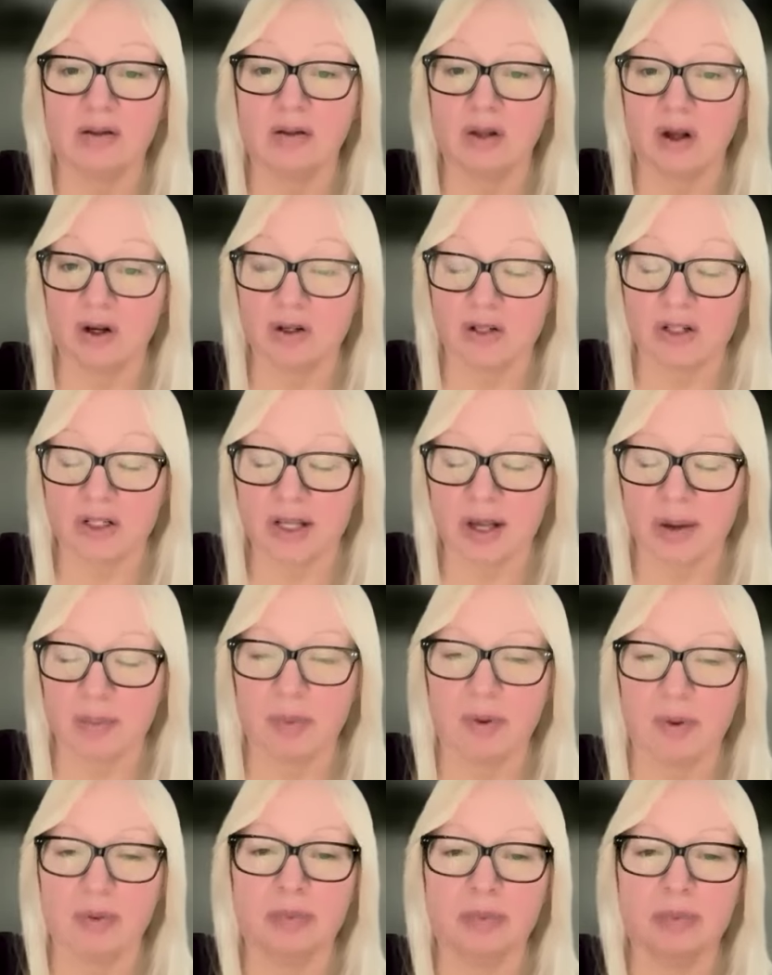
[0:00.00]
large
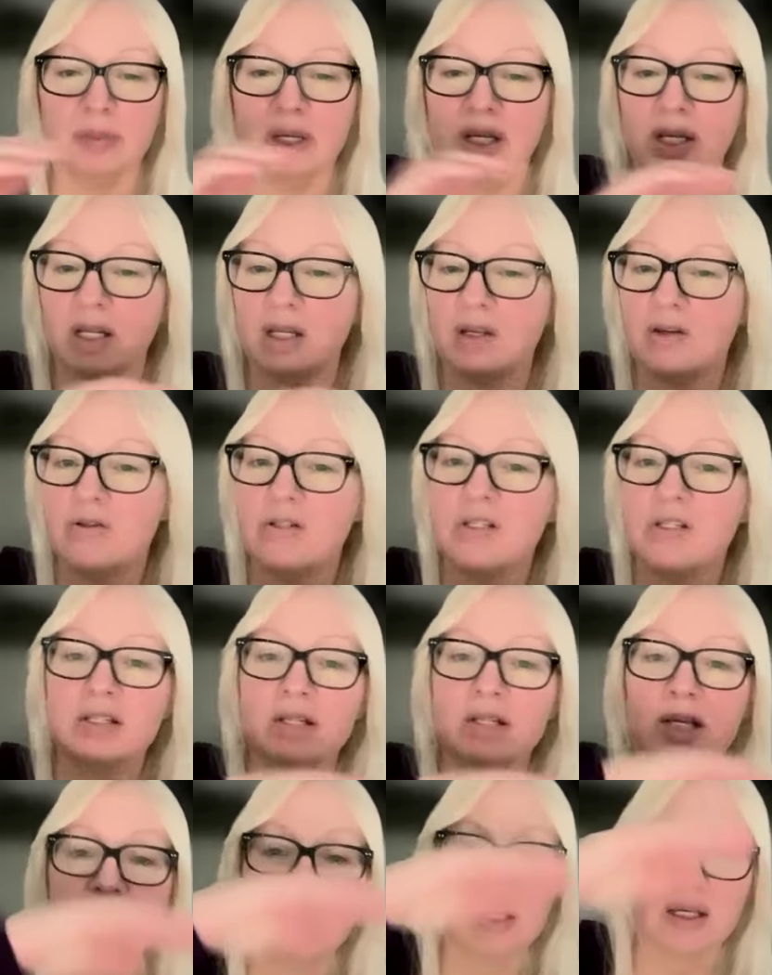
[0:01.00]
sample, meaning you're
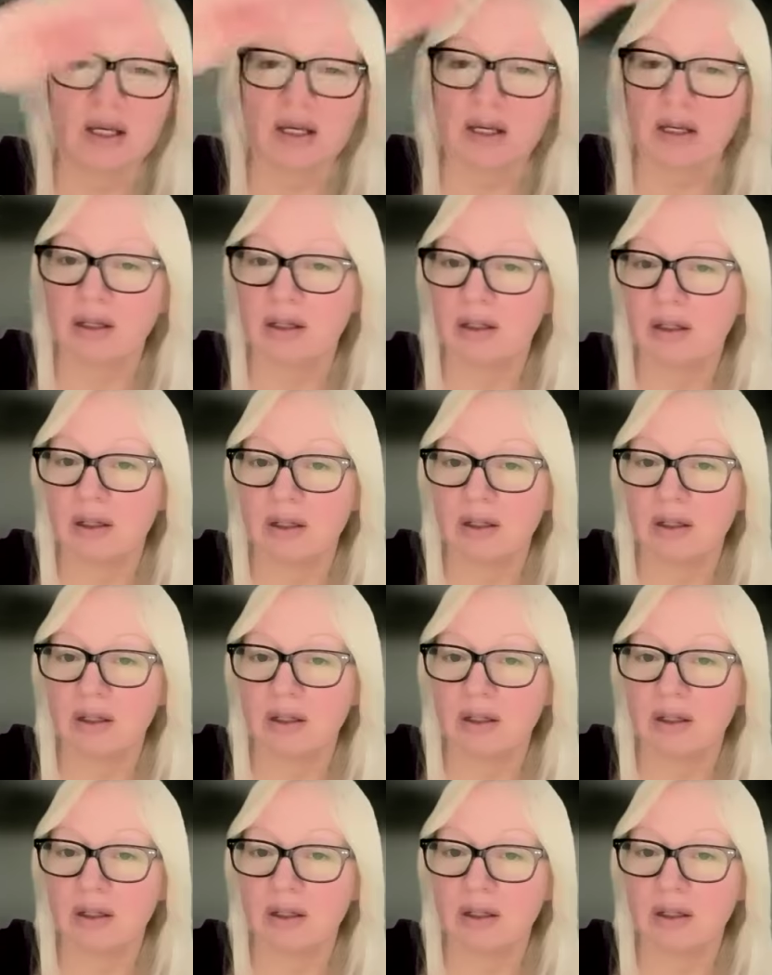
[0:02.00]
studying